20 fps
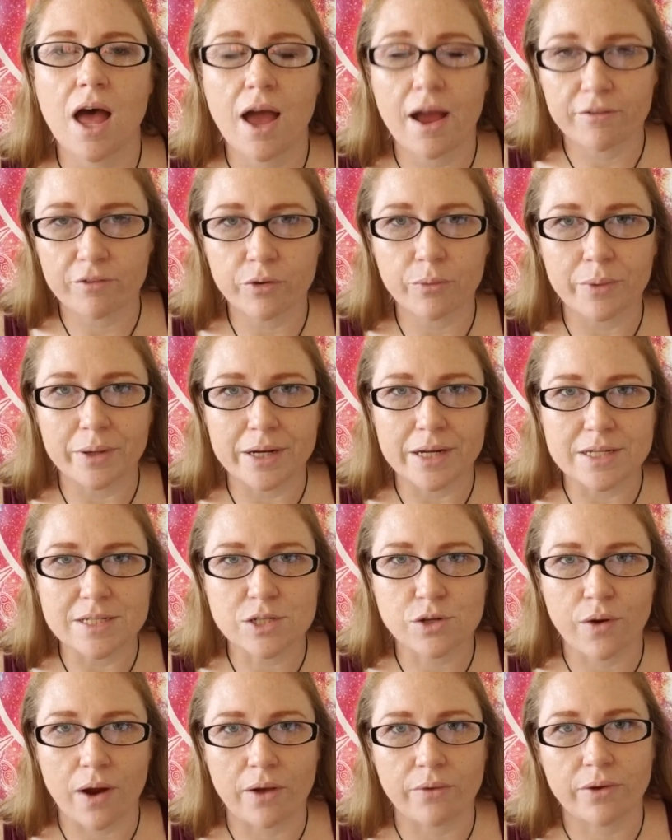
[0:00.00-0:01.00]
everyone needs
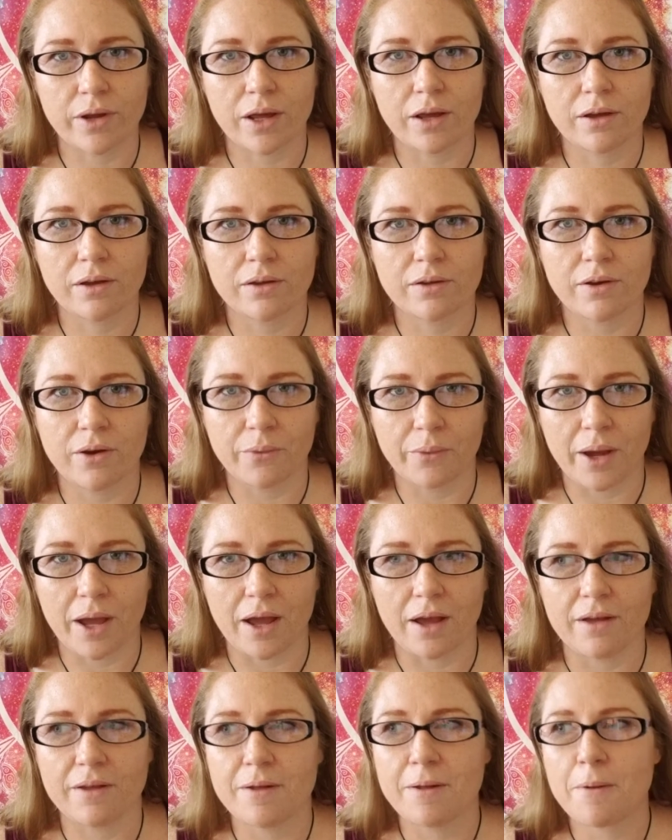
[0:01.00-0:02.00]
grounding,
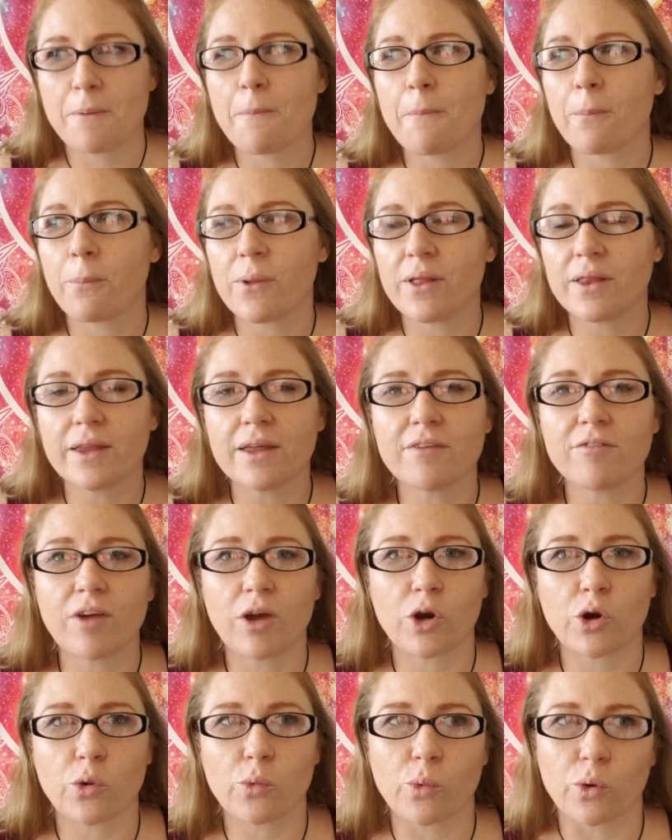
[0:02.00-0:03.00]
okay? We live
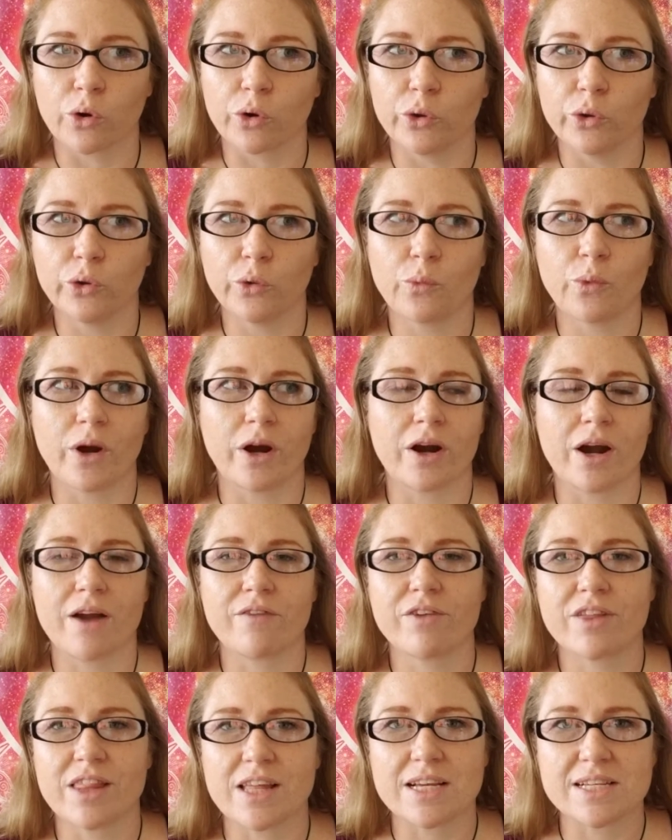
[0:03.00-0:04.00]
in a world where
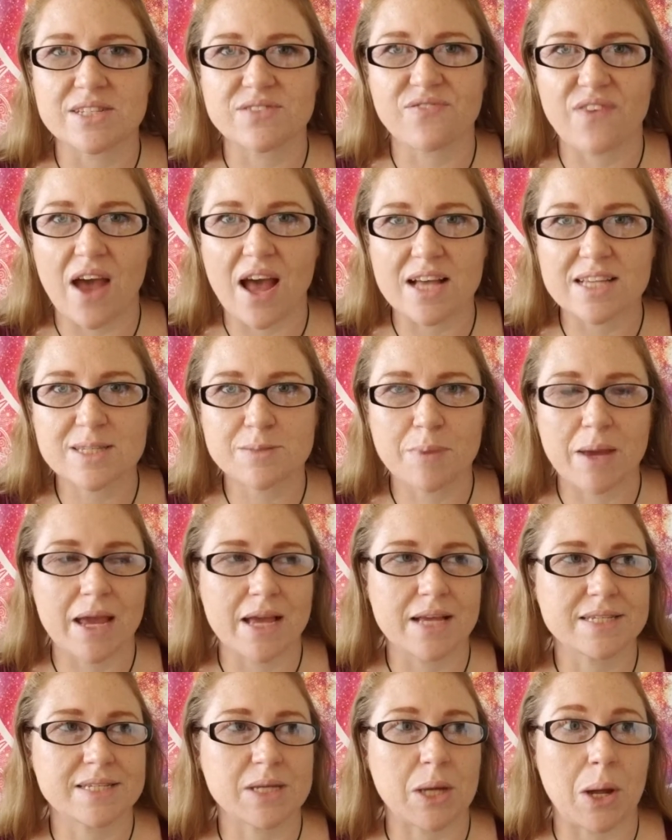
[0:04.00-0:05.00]
everything is fast
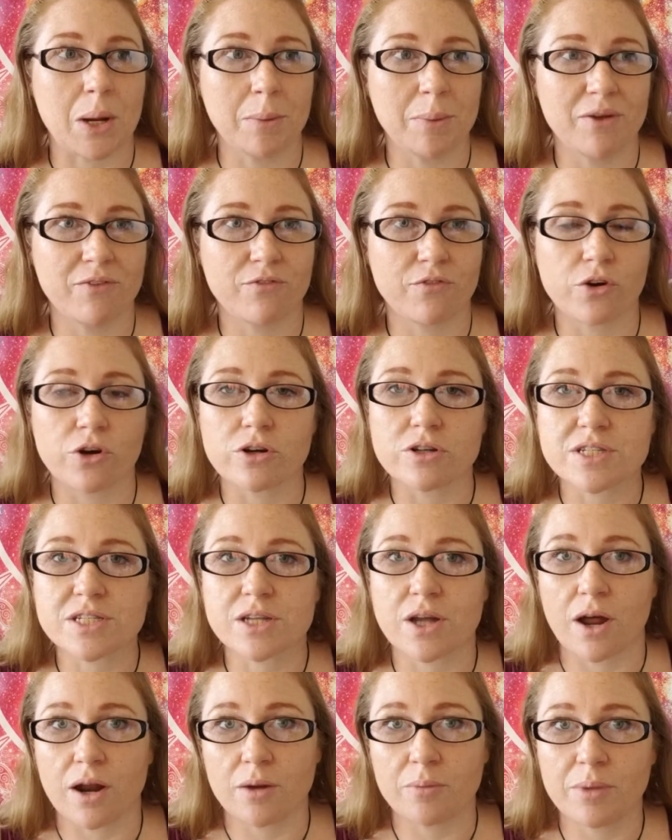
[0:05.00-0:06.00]
paced, gotta be first,
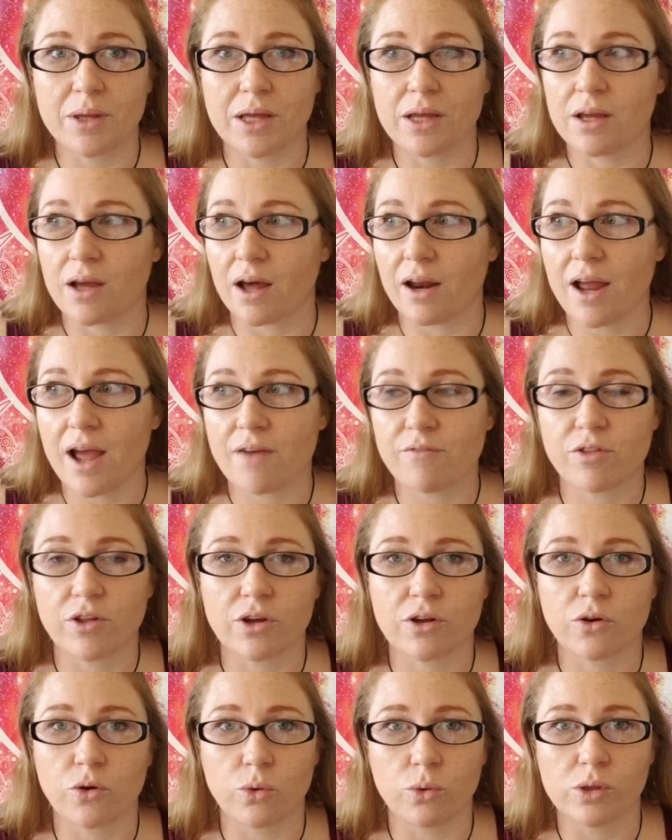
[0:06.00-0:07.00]
gotta have the
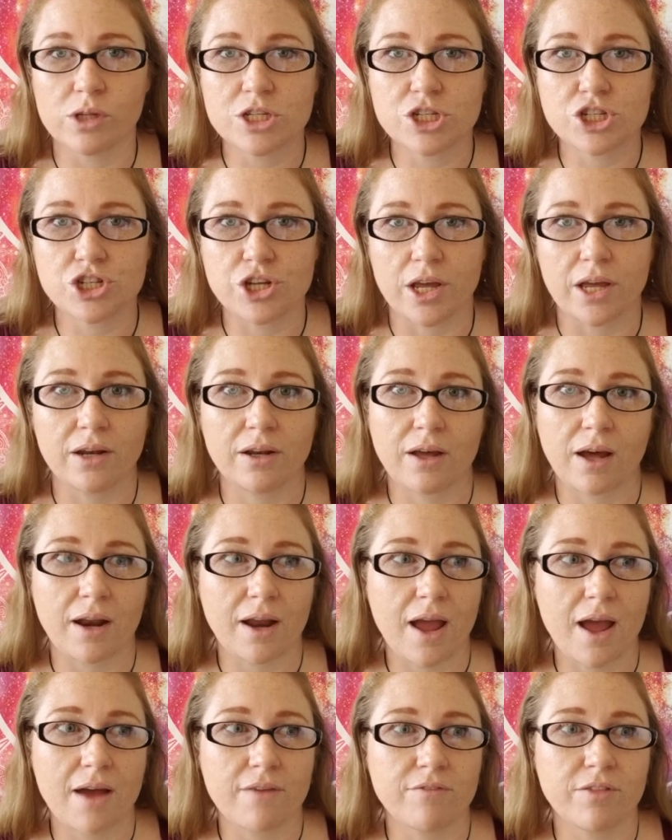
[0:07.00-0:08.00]
coolest shit, gotta
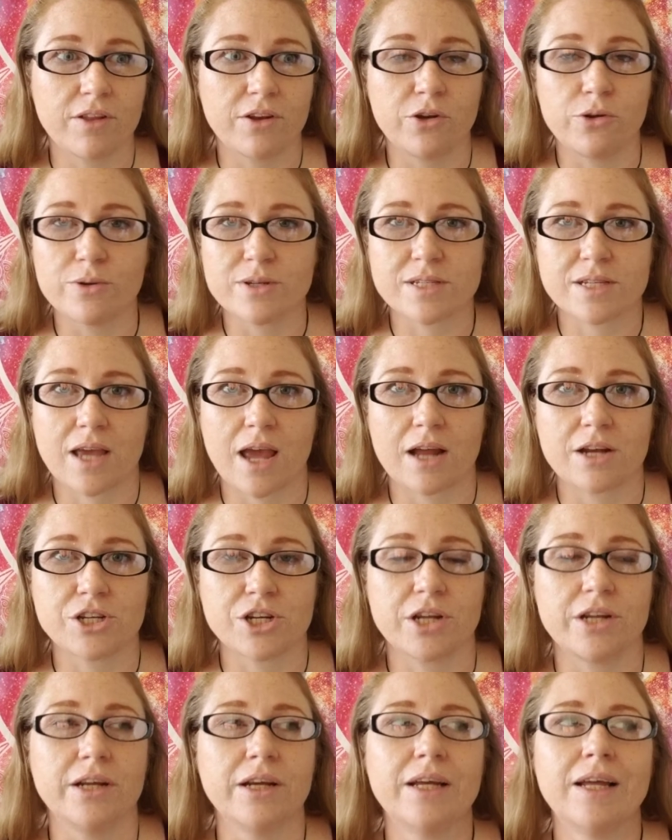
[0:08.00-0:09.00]
have the newest
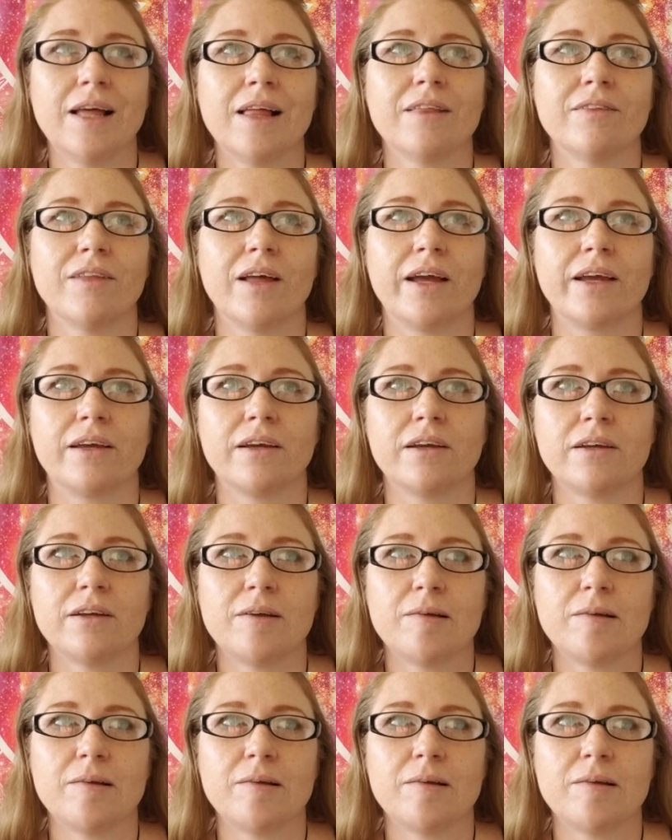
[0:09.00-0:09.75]
gadget. Like,